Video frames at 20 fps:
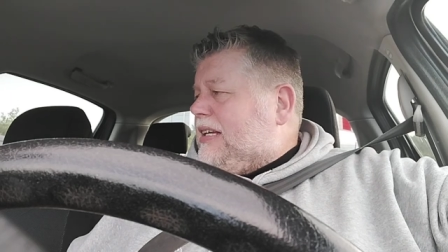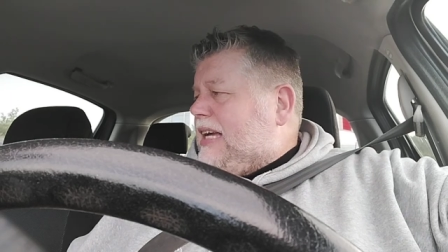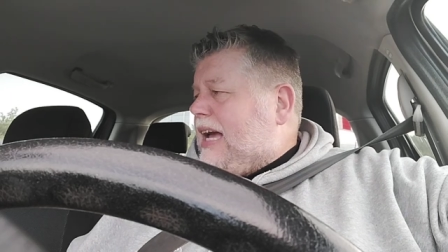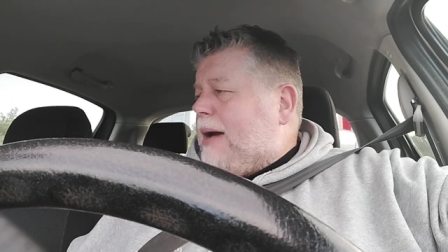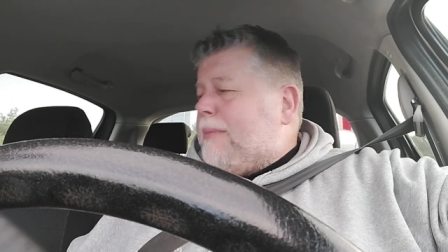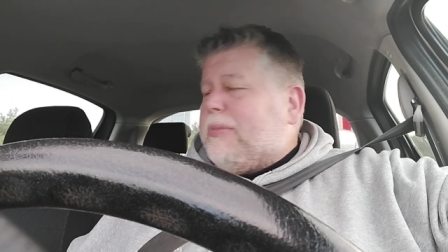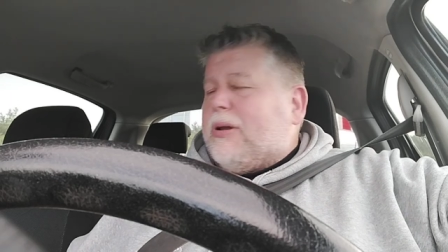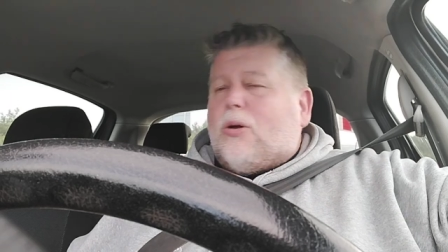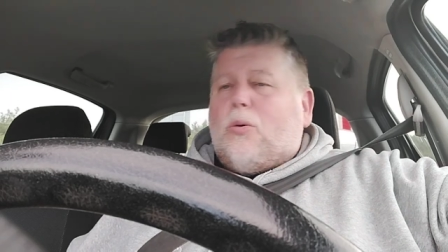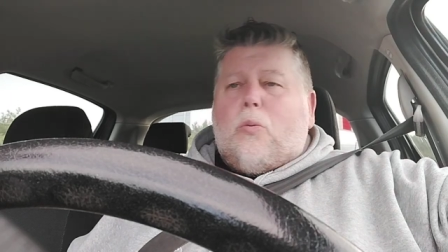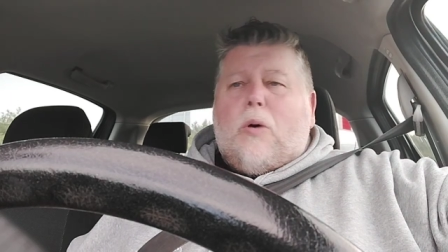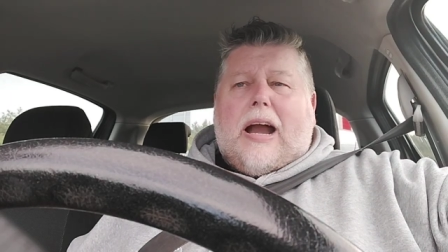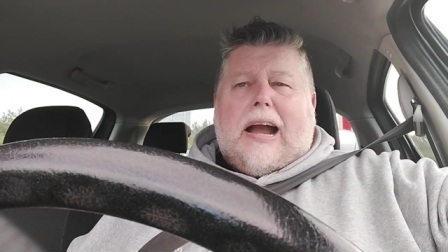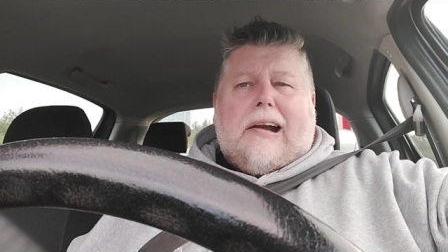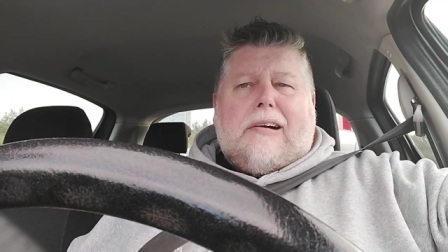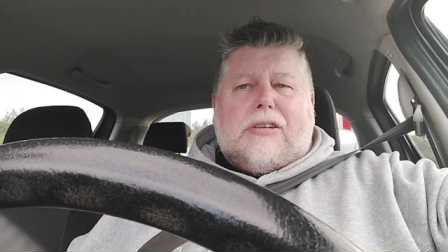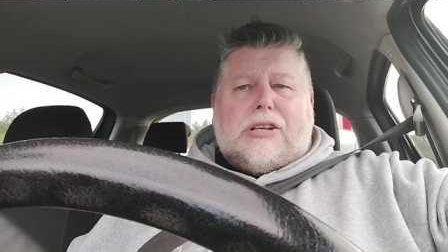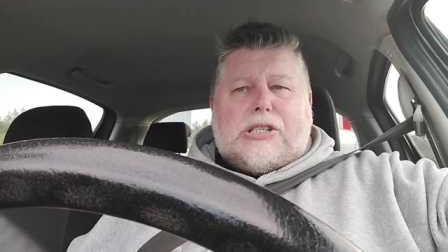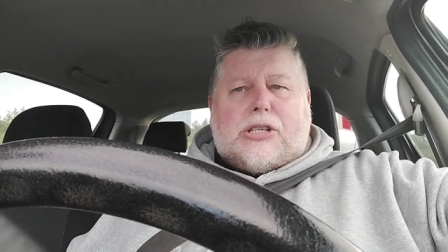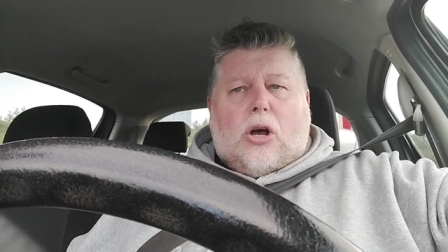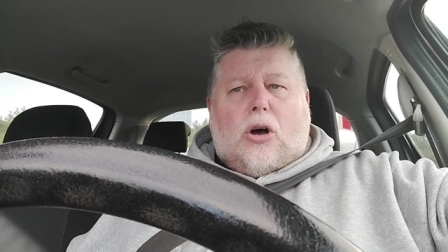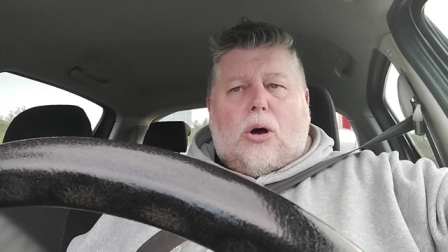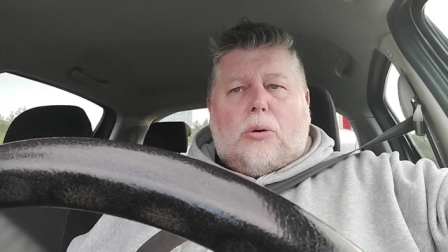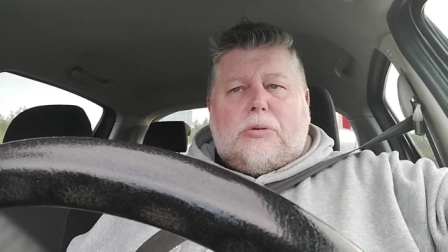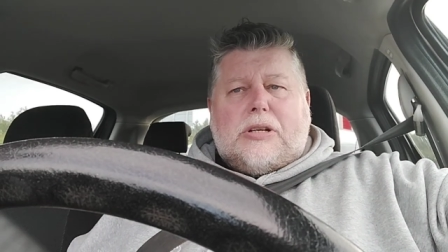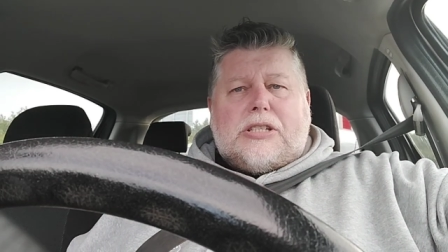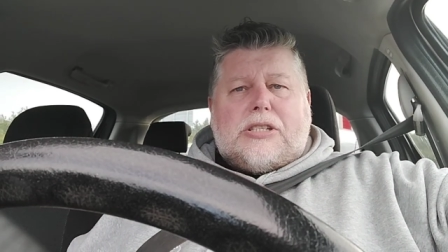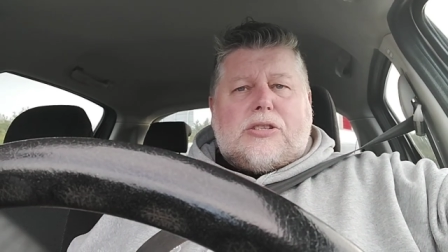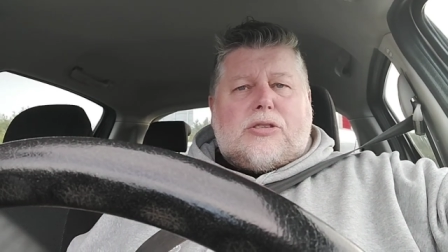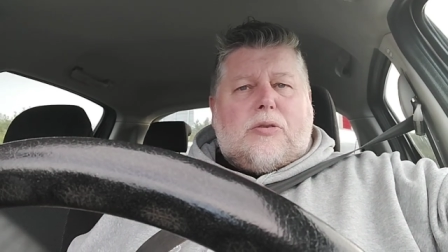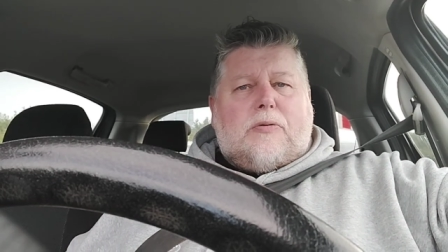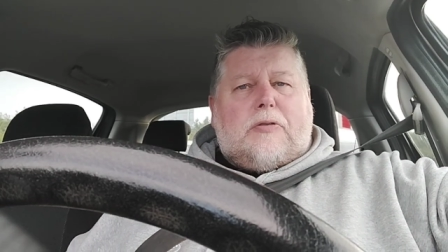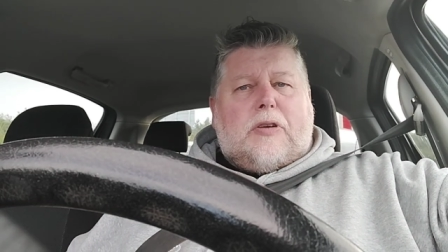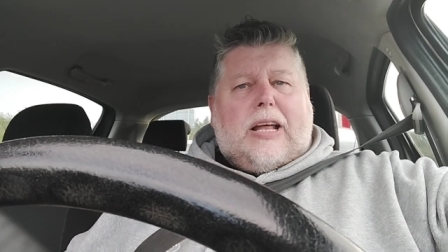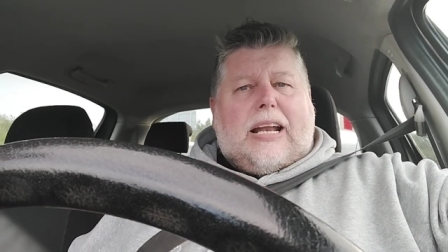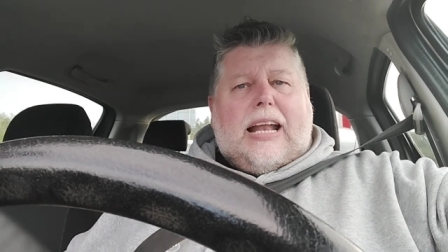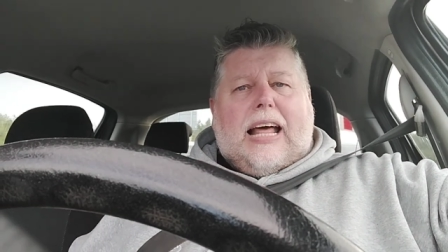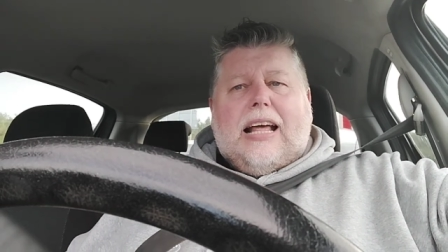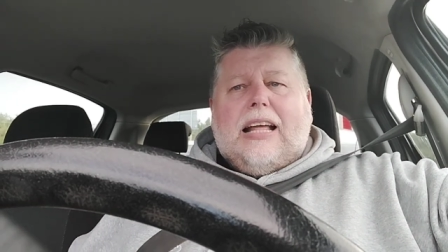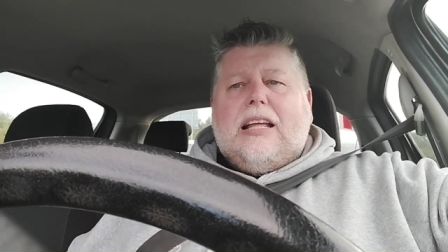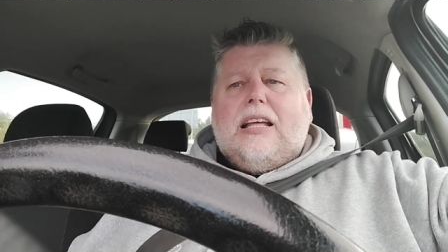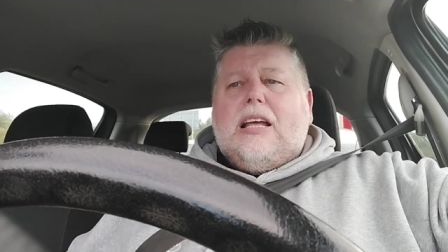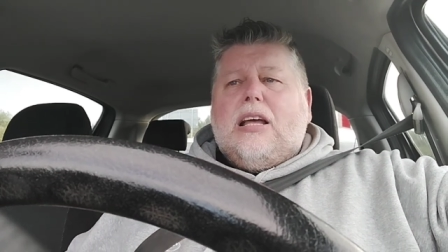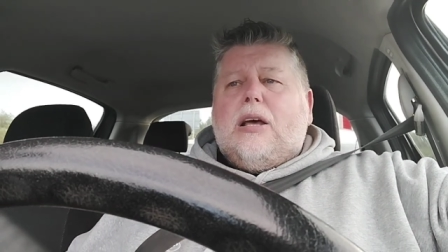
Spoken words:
gamble aware as always and stuff like that.